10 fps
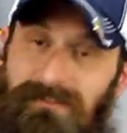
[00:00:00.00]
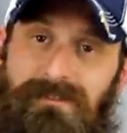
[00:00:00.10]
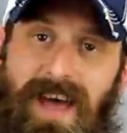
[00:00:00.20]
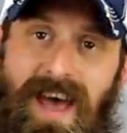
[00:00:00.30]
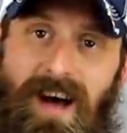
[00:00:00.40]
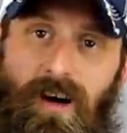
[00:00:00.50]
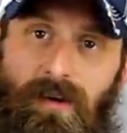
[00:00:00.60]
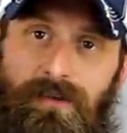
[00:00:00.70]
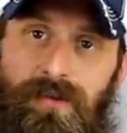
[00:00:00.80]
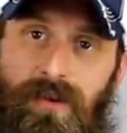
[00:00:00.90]

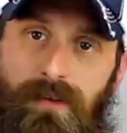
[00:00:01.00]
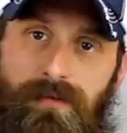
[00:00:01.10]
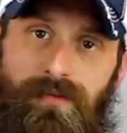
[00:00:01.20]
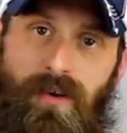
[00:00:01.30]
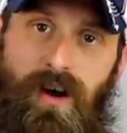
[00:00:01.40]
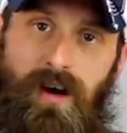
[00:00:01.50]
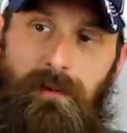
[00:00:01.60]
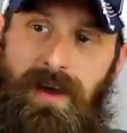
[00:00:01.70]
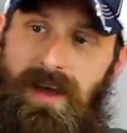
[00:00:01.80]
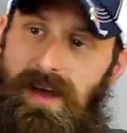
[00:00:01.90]
valves
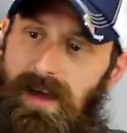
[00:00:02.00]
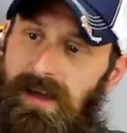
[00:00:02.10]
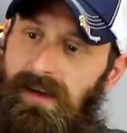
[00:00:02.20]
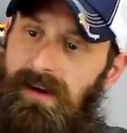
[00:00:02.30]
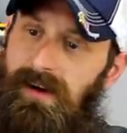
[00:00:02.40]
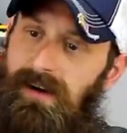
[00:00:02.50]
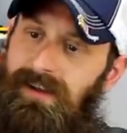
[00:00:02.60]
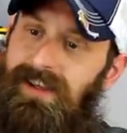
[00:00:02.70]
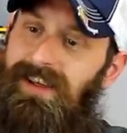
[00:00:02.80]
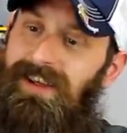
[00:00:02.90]
from a
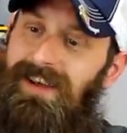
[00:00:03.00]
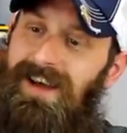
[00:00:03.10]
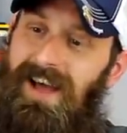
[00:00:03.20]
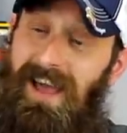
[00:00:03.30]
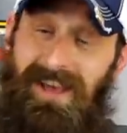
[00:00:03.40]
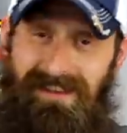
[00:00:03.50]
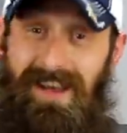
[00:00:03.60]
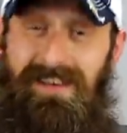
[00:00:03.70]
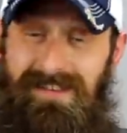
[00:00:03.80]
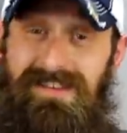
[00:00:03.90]

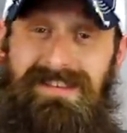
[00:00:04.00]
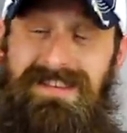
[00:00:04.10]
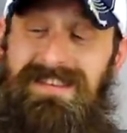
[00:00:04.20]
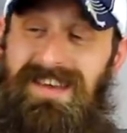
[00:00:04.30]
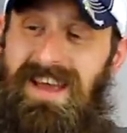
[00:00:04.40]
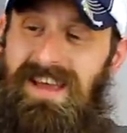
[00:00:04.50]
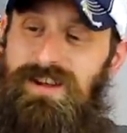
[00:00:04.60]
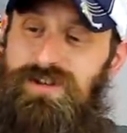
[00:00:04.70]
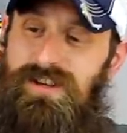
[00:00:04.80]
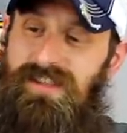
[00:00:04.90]
CCTA
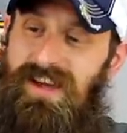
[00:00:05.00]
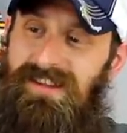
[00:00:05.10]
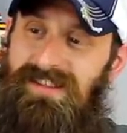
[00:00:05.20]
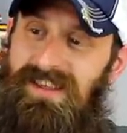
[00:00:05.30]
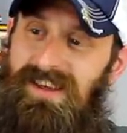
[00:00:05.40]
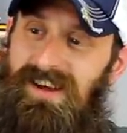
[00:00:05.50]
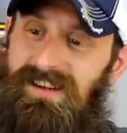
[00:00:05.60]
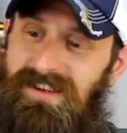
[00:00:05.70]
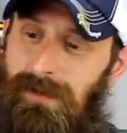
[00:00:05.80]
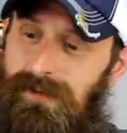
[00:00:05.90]
engine that
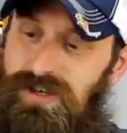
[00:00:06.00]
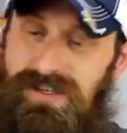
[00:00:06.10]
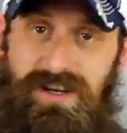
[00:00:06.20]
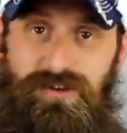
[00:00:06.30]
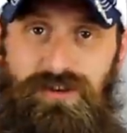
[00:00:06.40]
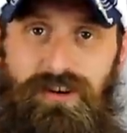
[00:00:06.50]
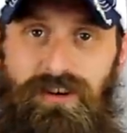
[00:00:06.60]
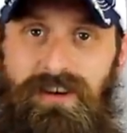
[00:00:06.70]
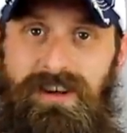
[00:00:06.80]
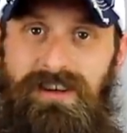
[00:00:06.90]
the timing chain
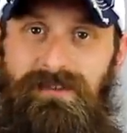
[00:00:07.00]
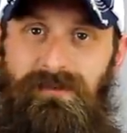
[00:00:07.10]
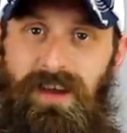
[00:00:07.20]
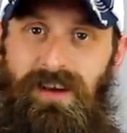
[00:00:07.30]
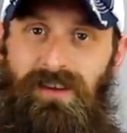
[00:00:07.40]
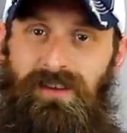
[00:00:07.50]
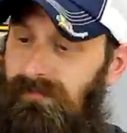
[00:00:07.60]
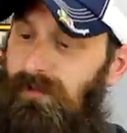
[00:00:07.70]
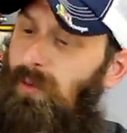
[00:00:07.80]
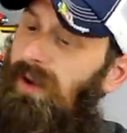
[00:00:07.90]
tensioner failed.
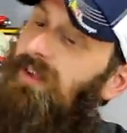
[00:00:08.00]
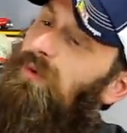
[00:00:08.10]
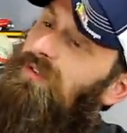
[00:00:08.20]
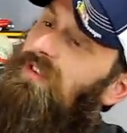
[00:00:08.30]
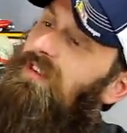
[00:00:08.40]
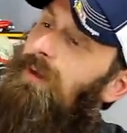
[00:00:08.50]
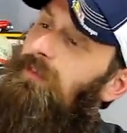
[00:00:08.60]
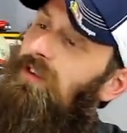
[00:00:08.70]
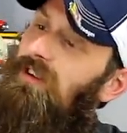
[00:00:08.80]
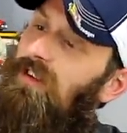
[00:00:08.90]
No, wait, it wasn't the
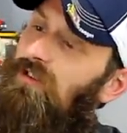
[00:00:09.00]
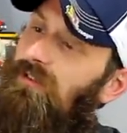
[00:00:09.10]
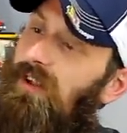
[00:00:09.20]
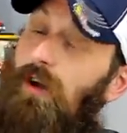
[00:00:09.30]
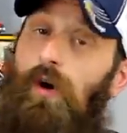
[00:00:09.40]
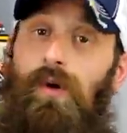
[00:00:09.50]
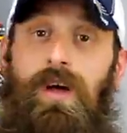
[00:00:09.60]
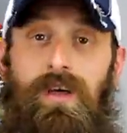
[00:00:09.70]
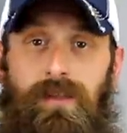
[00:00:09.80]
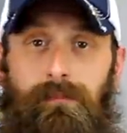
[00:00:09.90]
timing chain tensioner failed.
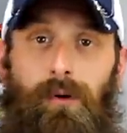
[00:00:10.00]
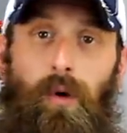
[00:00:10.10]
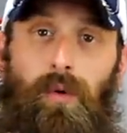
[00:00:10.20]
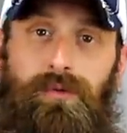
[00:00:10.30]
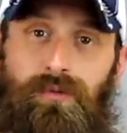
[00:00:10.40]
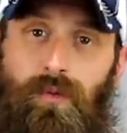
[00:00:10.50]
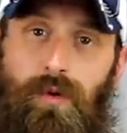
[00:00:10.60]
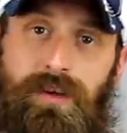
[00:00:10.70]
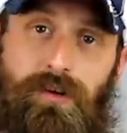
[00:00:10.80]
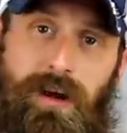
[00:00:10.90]
Oh, the bolt
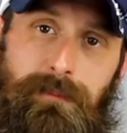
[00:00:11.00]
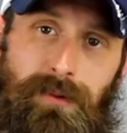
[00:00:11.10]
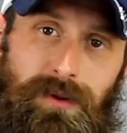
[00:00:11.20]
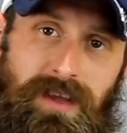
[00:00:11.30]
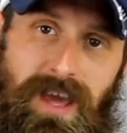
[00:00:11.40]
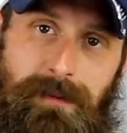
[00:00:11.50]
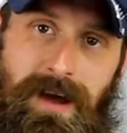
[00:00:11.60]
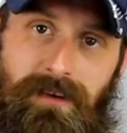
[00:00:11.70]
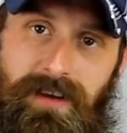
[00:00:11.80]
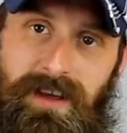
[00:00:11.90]
for the crank pulley came
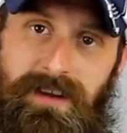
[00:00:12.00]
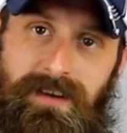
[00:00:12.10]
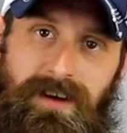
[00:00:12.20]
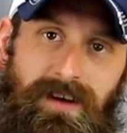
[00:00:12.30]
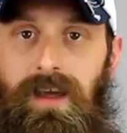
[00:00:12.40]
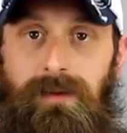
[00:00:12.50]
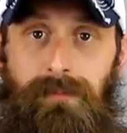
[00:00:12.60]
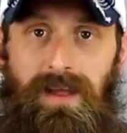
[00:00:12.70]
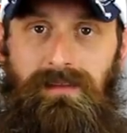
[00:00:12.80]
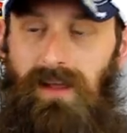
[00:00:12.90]
out
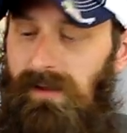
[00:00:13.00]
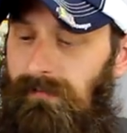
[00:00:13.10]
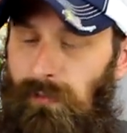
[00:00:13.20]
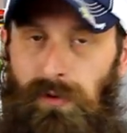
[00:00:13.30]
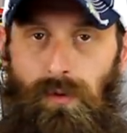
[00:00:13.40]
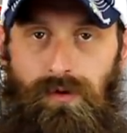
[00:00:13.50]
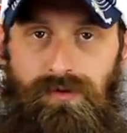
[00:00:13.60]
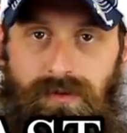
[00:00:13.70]
and bent like 3/4 of